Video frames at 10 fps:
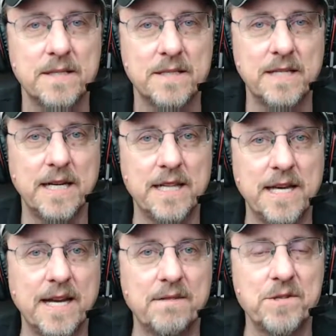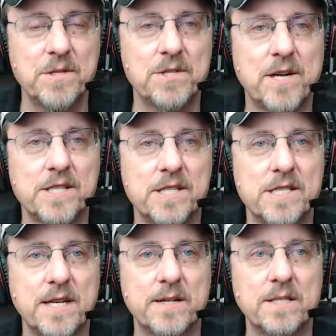and then it gives you instructions
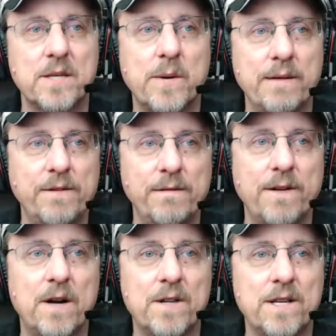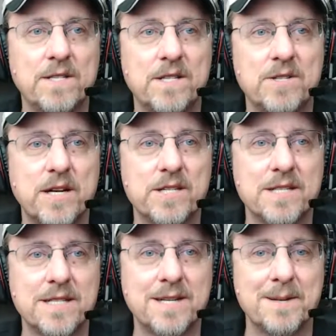there. And so if you follow those
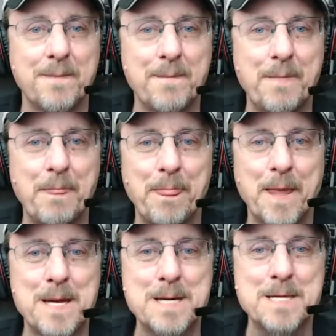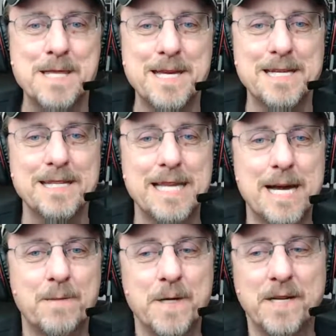instructions, then
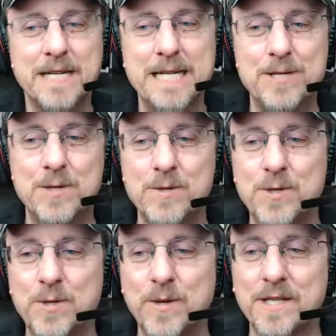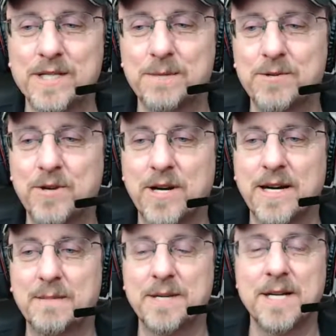that would lead you to
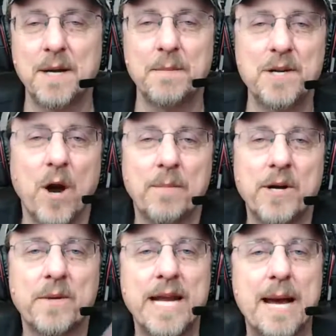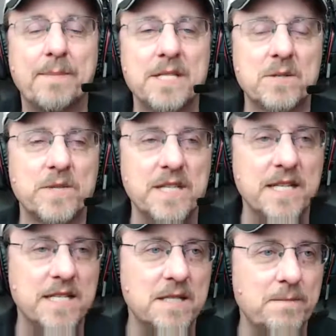unsubscribe. But normally what happens
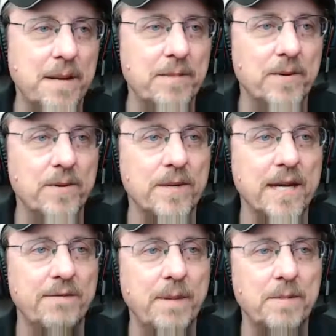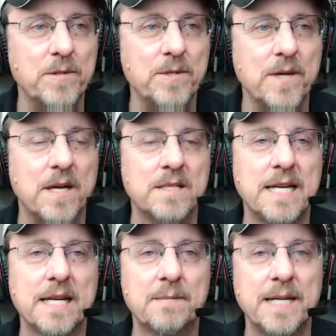is if people do
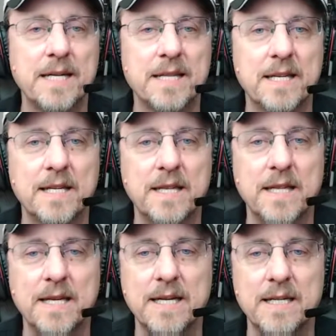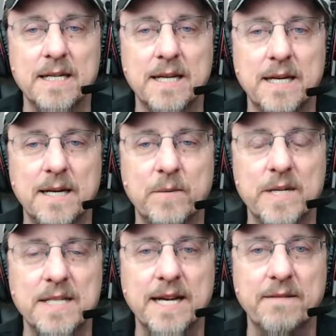contact me, then
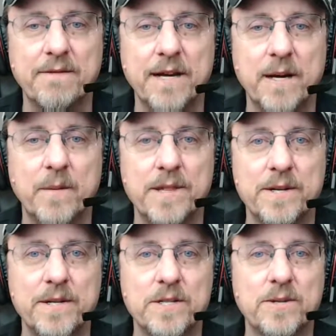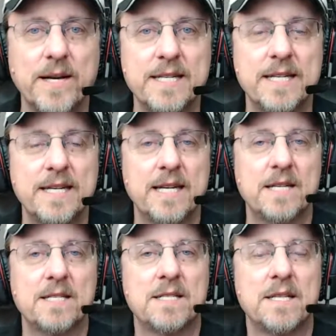once I can figure out what their user ID is,